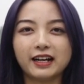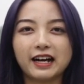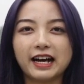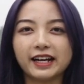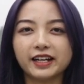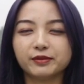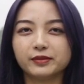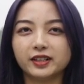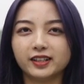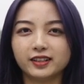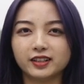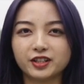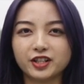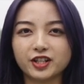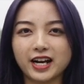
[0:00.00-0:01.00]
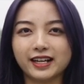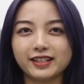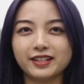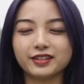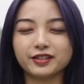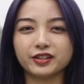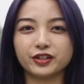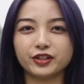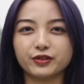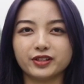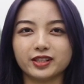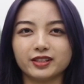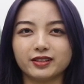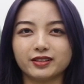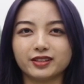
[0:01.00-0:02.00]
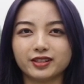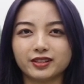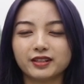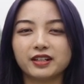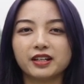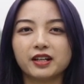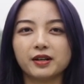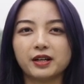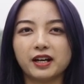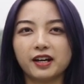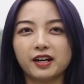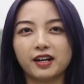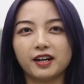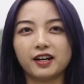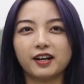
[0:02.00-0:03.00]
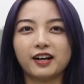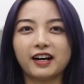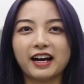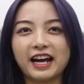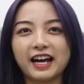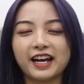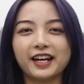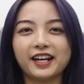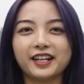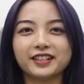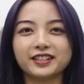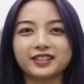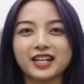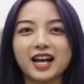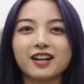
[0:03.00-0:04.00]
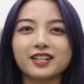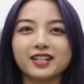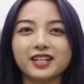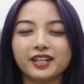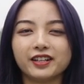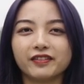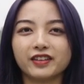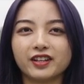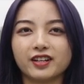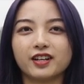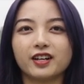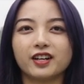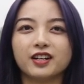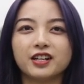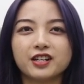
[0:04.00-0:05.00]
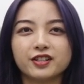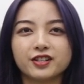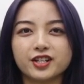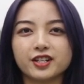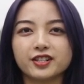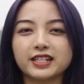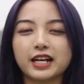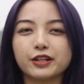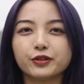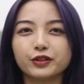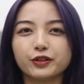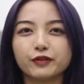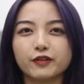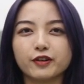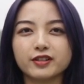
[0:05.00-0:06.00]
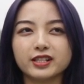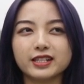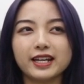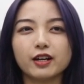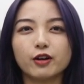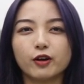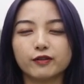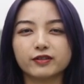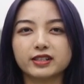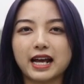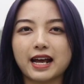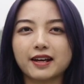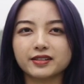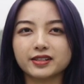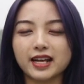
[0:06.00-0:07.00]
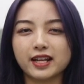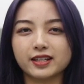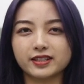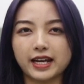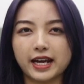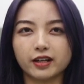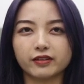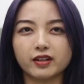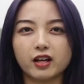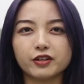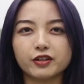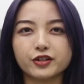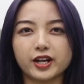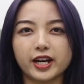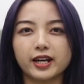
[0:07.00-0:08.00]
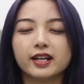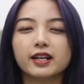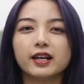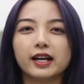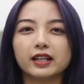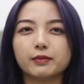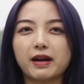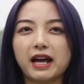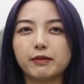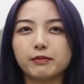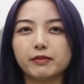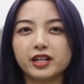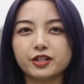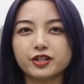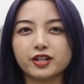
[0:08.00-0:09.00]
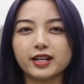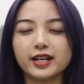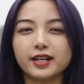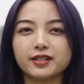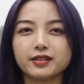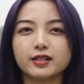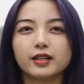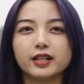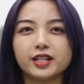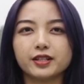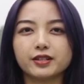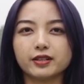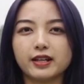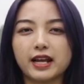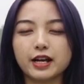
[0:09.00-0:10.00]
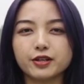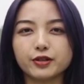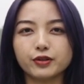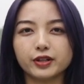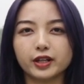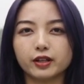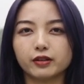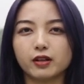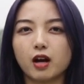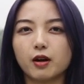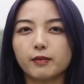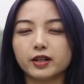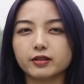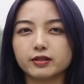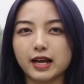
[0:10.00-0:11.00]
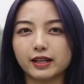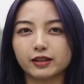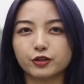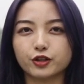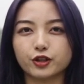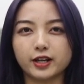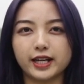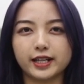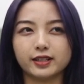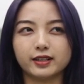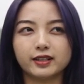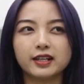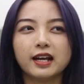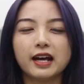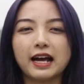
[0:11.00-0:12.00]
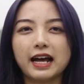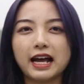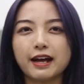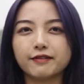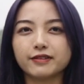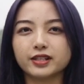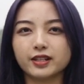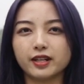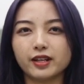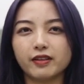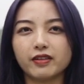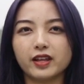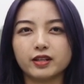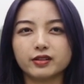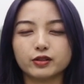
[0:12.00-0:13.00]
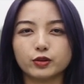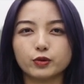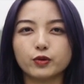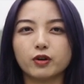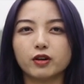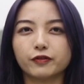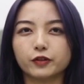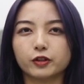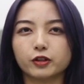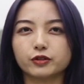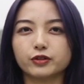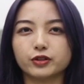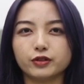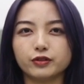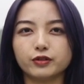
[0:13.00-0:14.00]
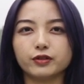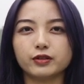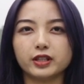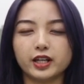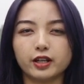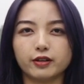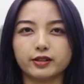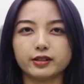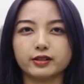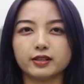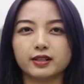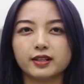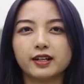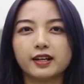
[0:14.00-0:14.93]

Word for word: I am a Chinese student. Uh, I study in the Zhejiang University of Science and Technology, and my major is International Economics and Trade. I have stayed this school for two years.